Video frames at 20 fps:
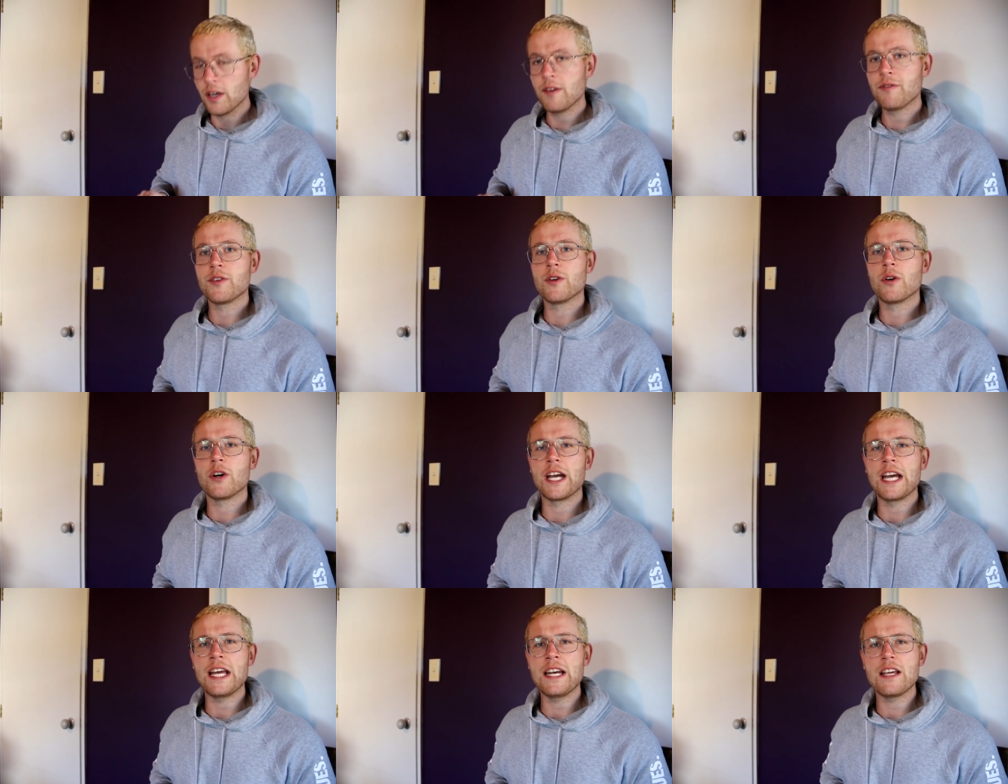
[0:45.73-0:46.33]
If
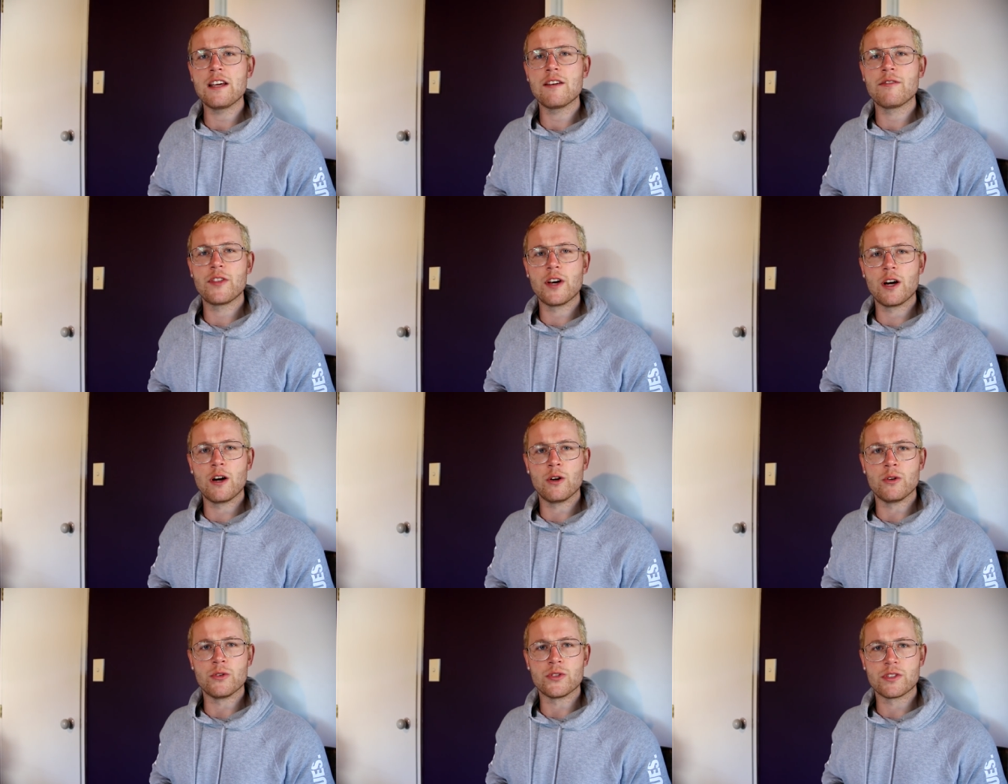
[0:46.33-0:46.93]
you're any of
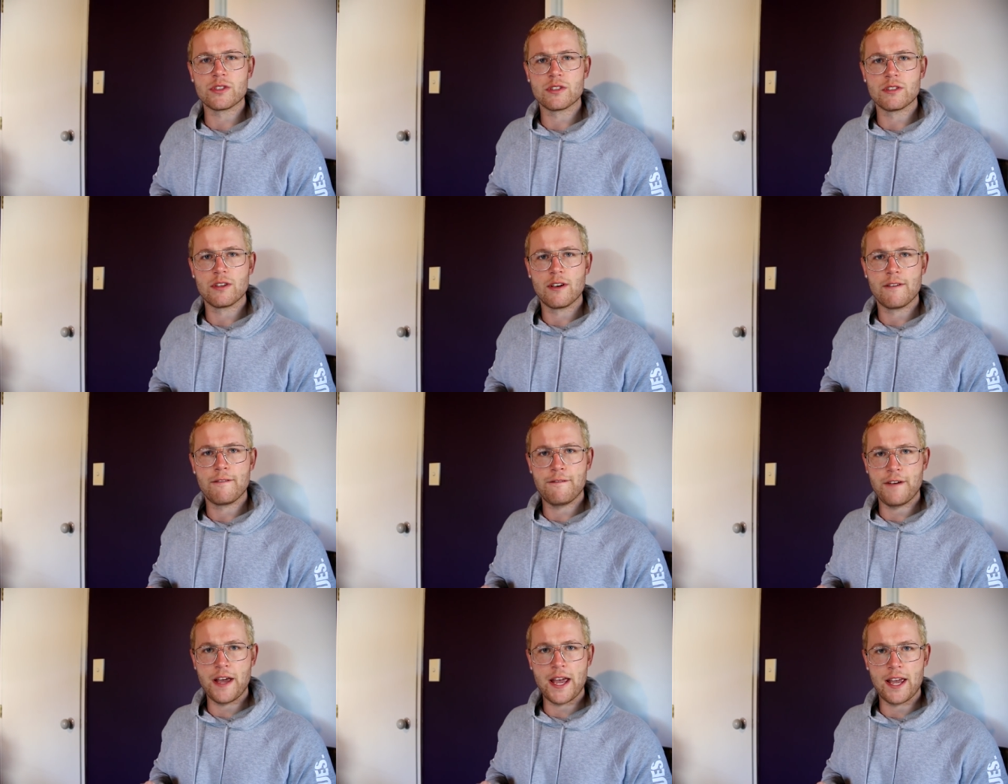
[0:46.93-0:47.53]
those
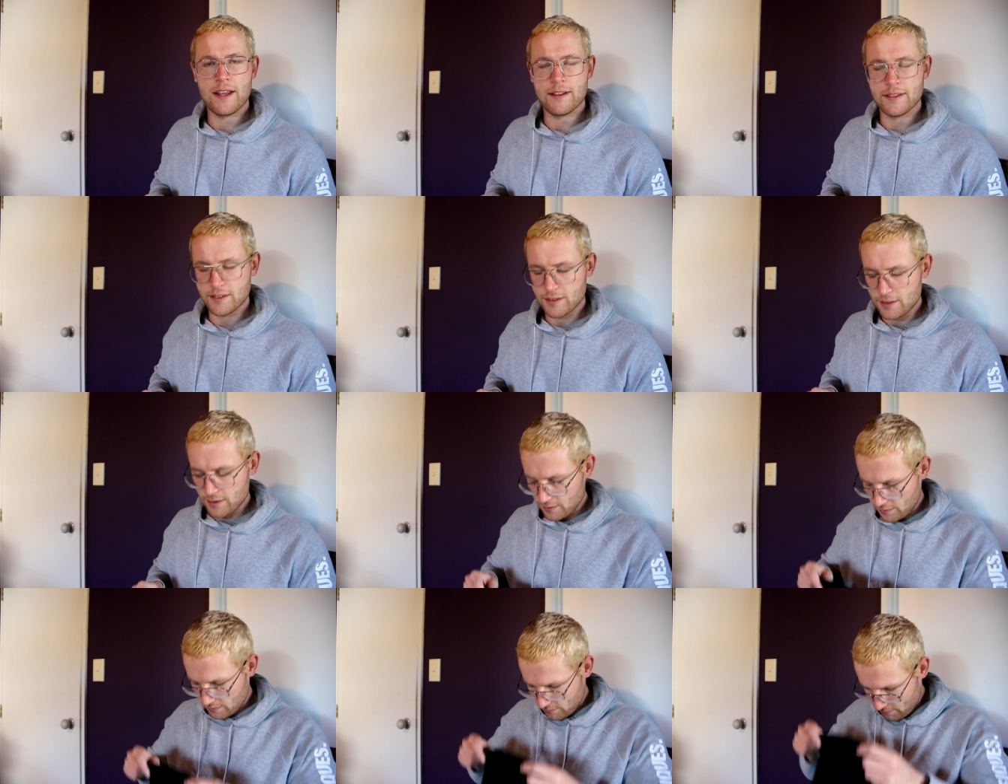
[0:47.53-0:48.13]
fans,